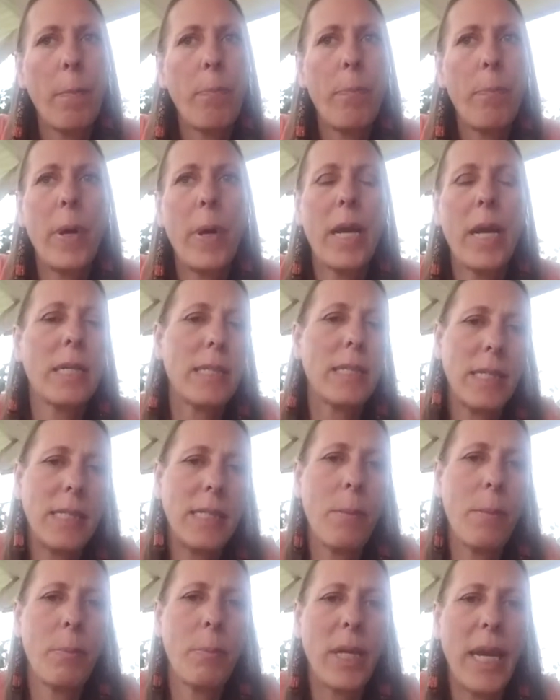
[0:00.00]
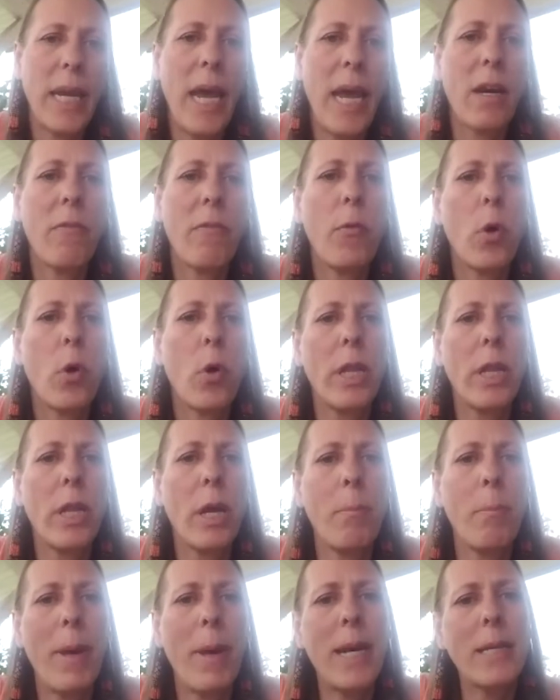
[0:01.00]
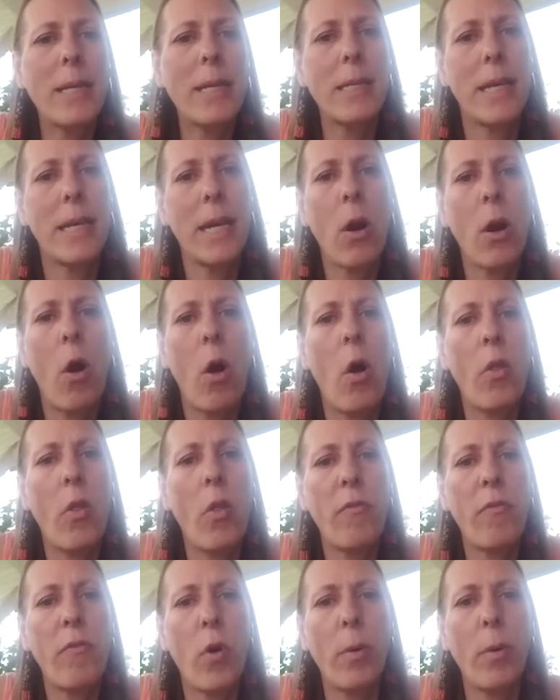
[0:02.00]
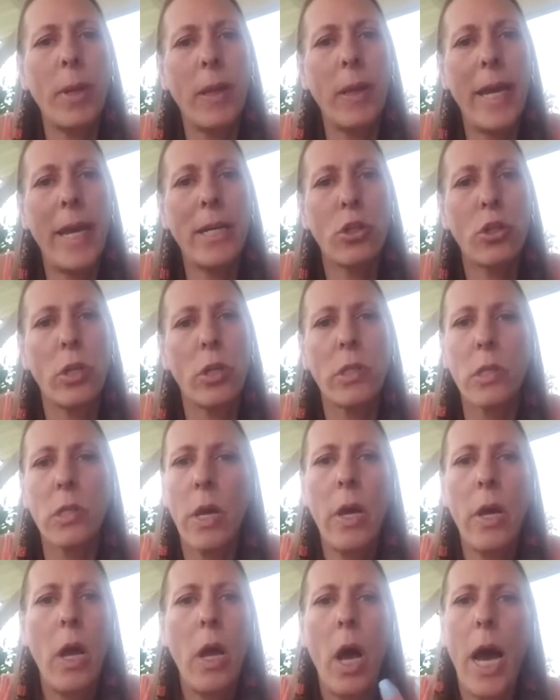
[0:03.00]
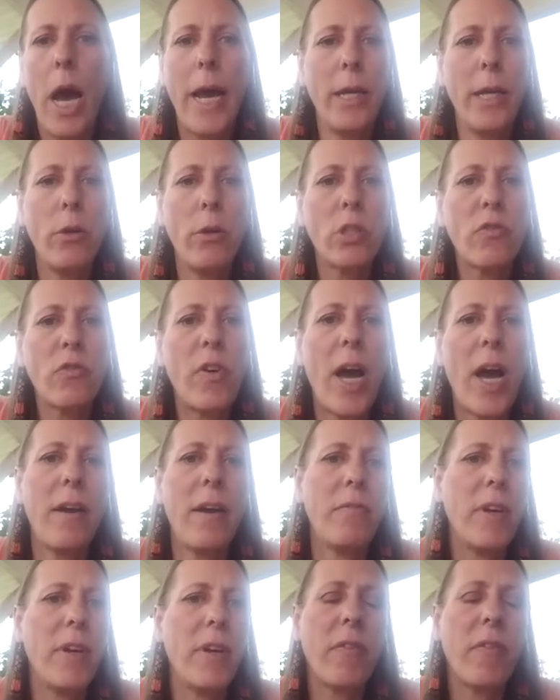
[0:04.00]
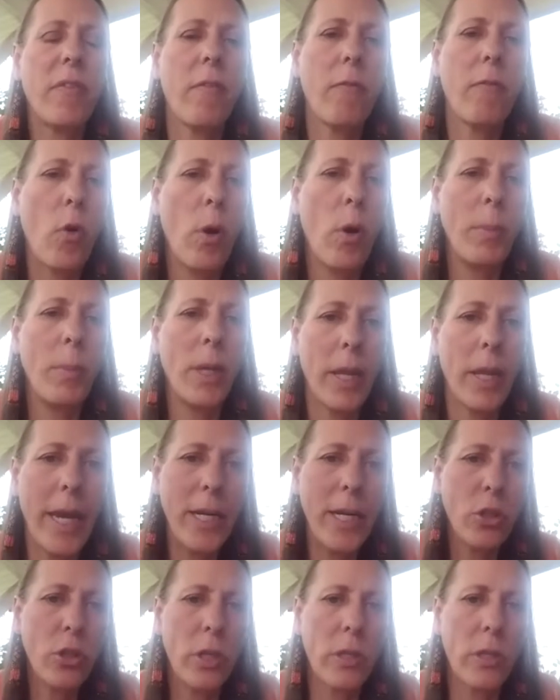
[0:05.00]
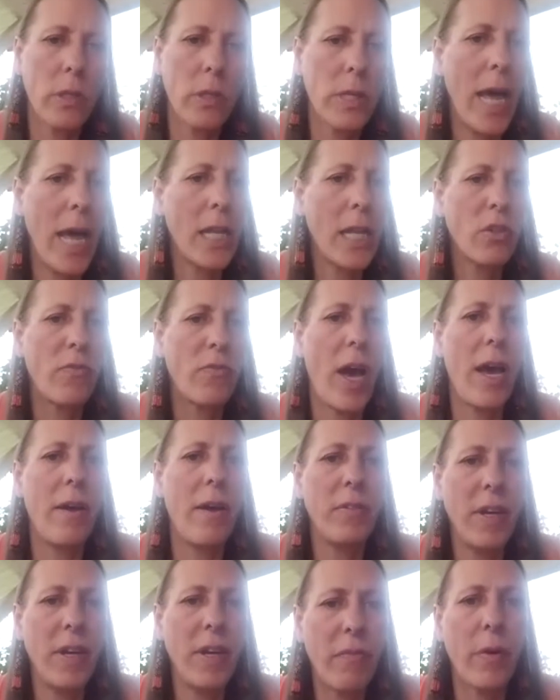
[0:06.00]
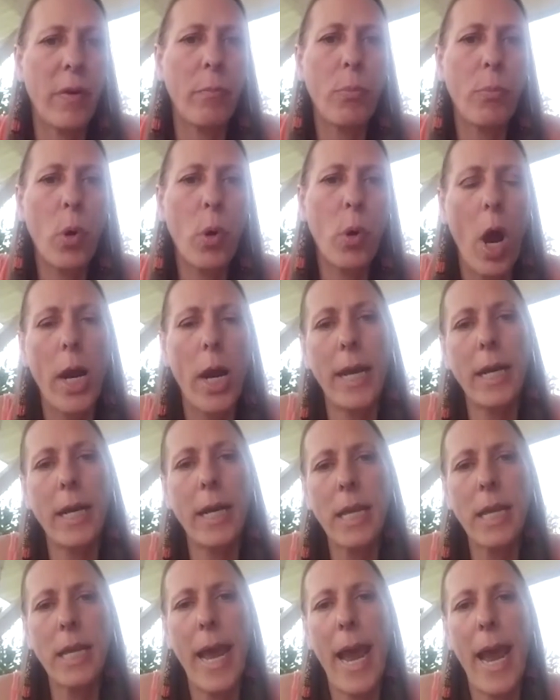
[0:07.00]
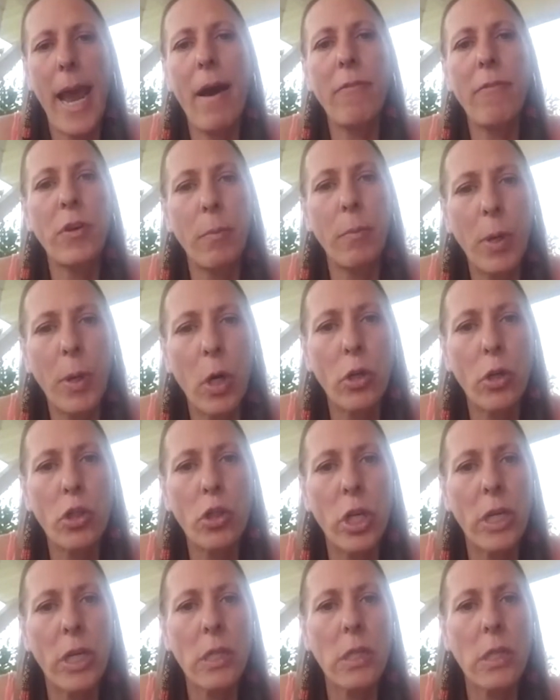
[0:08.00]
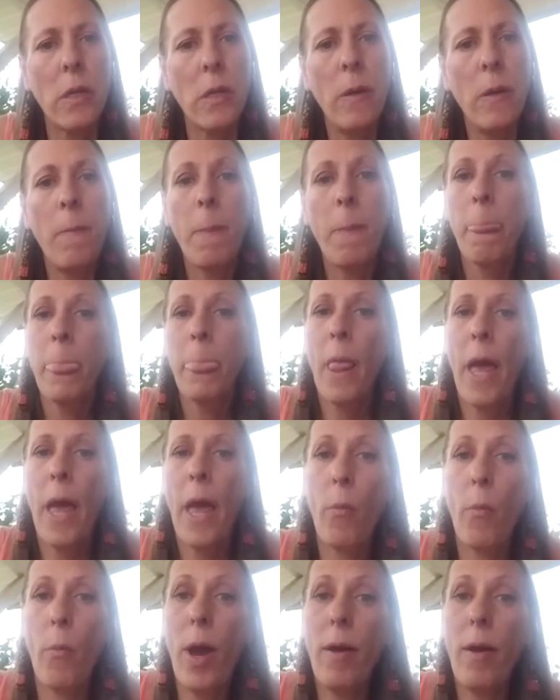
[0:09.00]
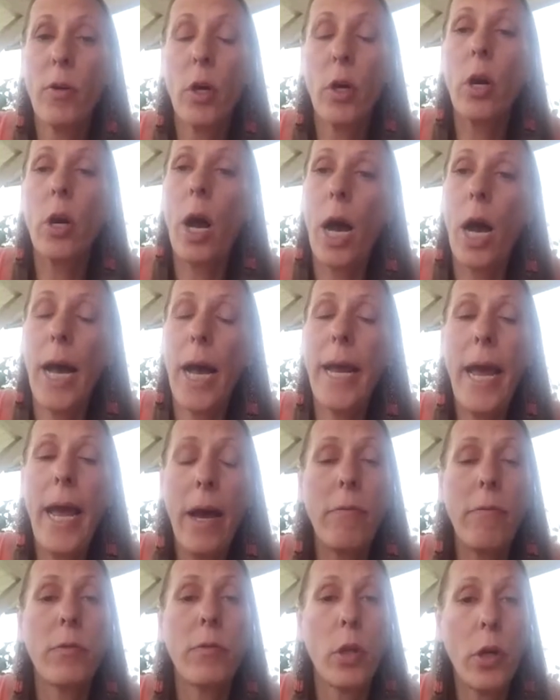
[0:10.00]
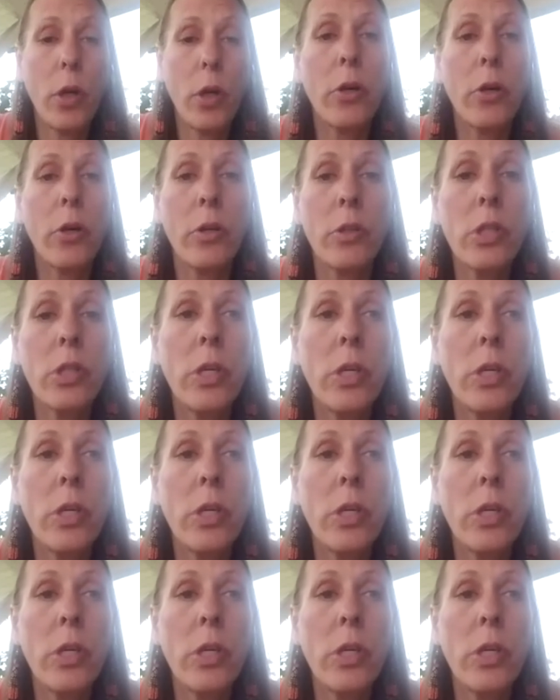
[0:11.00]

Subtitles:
because they simply can't afford their medicine and all the formulations. I use 5 different formulations. That's 5 different products I have to purchase. However, I have learned